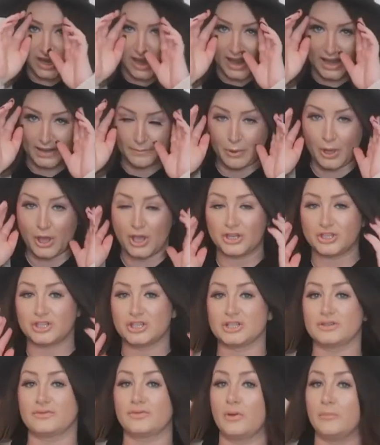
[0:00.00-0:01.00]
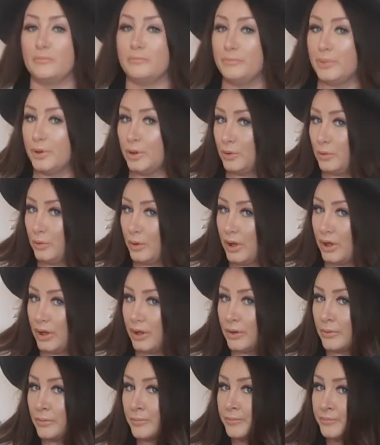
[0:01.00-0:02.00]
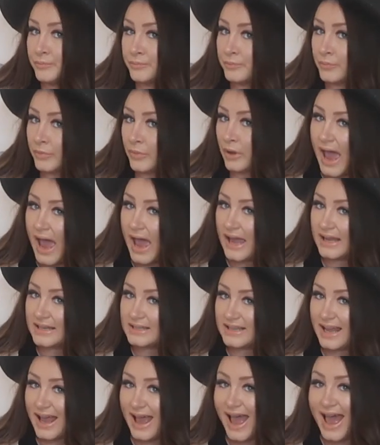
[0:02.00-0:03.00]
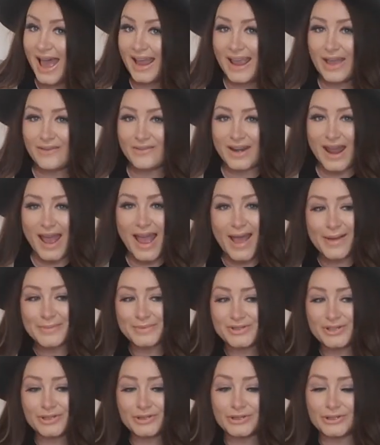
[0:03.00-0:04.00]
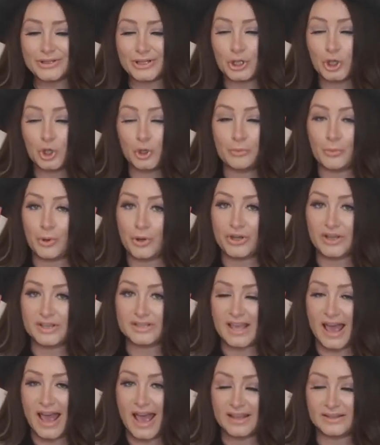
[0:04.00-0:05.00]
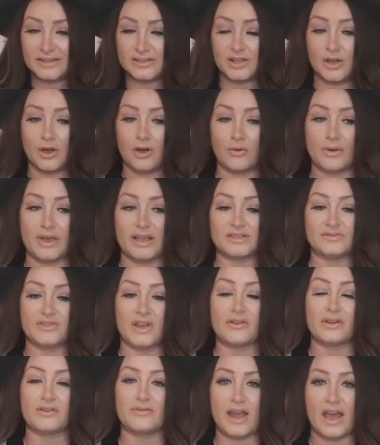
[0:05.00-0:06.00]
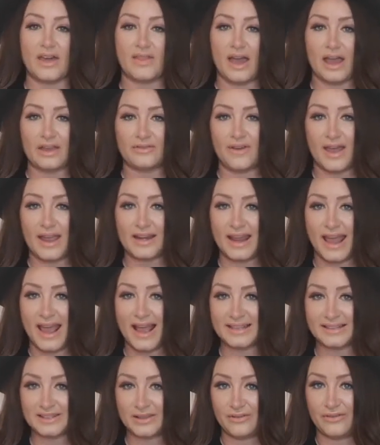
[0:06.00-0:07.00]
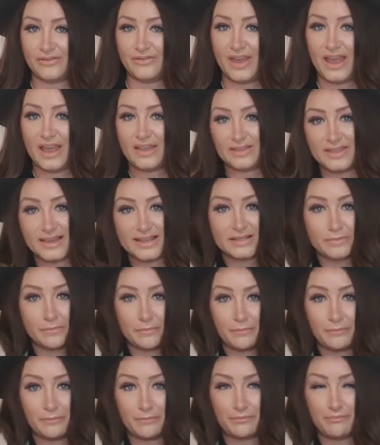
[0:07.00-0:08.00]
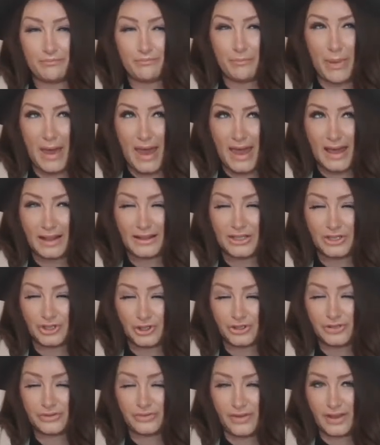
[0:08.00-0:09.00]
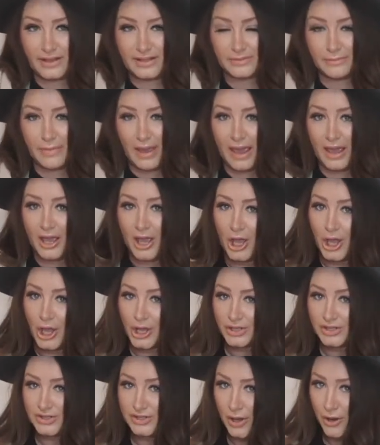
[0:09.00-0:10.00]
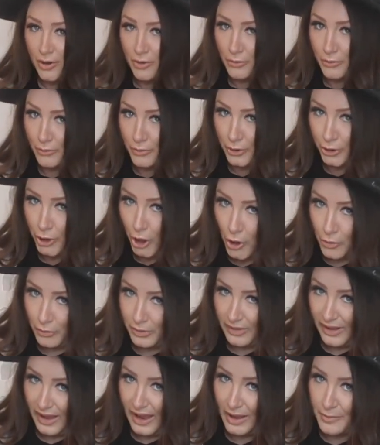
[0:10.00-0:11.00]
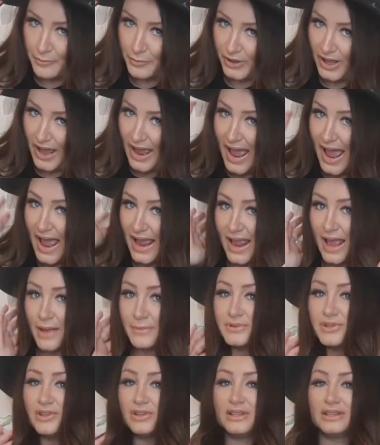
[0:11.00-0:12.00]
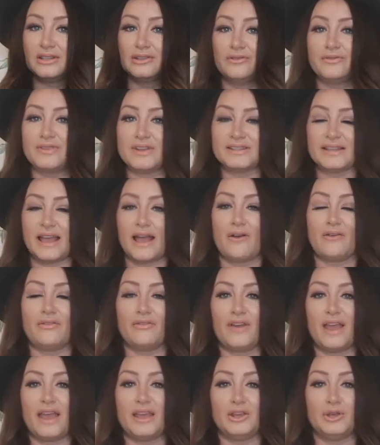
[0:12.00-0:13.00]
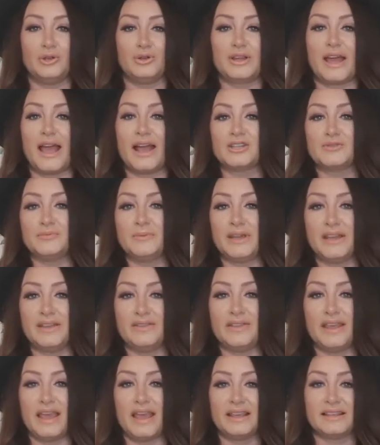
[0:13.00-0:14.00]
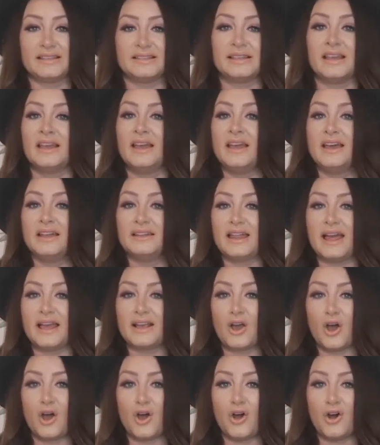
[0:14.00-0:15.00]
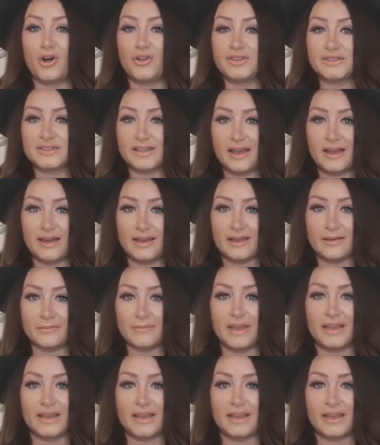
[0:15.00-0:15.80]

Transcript: I purchased from Boohoo and I have an absolutely humongous head so it's very rare that I find hats that fit. This barely just fits me. So we'll go with it. But yeah, I absolutely love this outfit. You'll catch me in this like all the time.